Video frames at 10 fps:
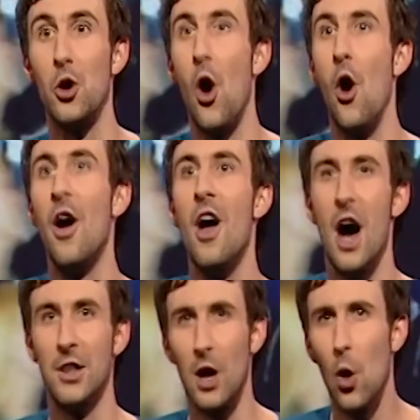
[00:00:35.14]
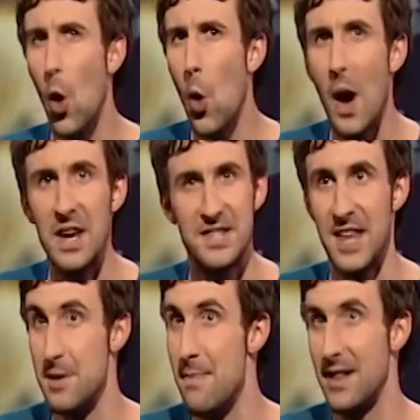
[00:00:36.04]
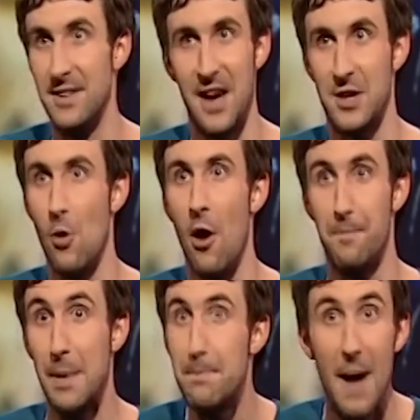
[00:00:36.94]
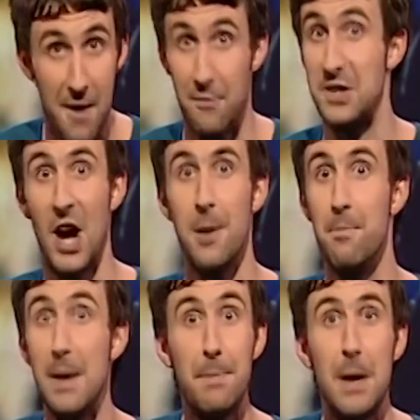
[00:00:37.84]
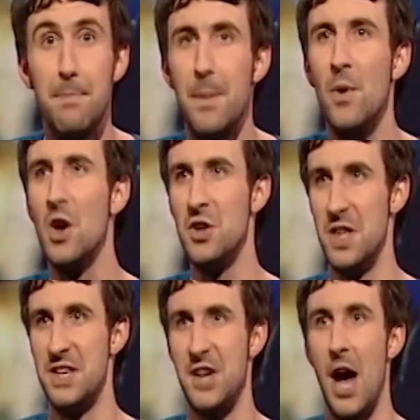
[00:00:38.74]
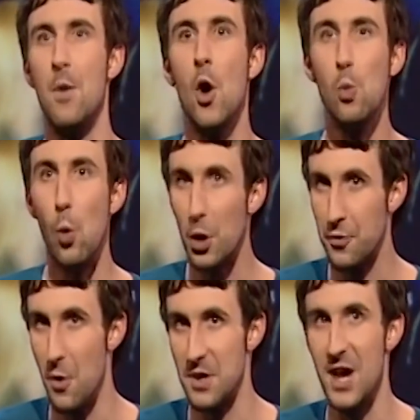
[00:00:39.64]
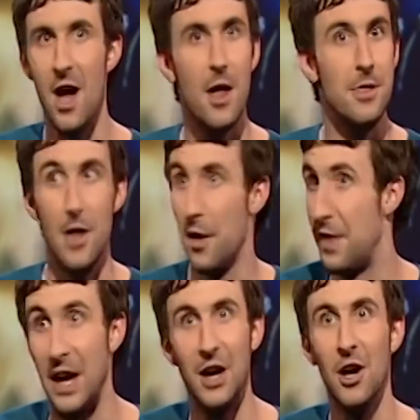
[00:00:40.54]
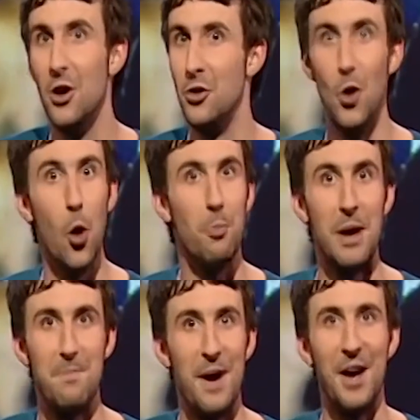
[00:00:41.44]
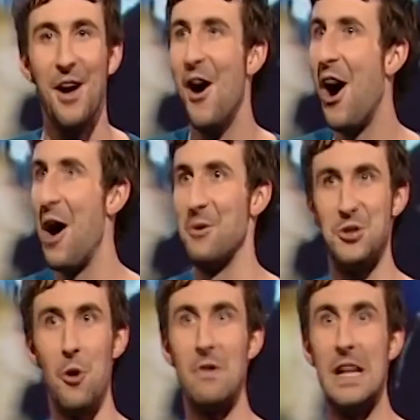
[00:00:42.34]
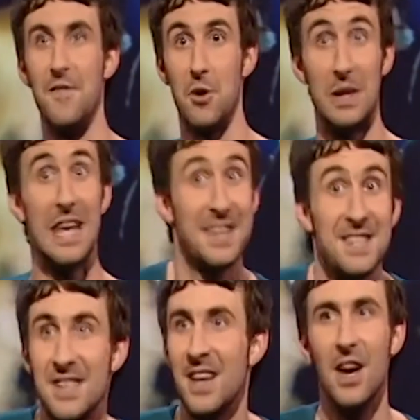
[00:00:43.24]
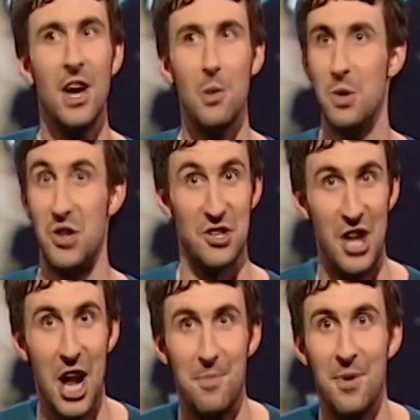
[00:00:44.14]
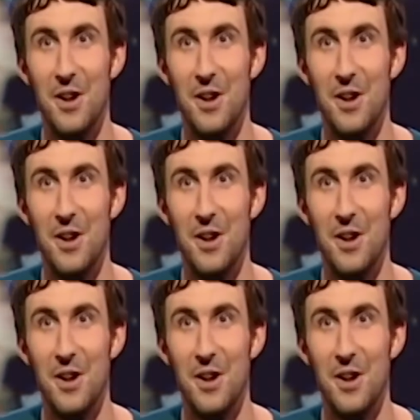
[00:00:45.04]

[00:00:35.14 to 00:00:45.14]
Kong, and I always set the metal detector off. Beep every time. Beep, beep, beep. So this time, walk through it, nothing. No beeping. I was so relieved, I went, yes! Which doesn't help.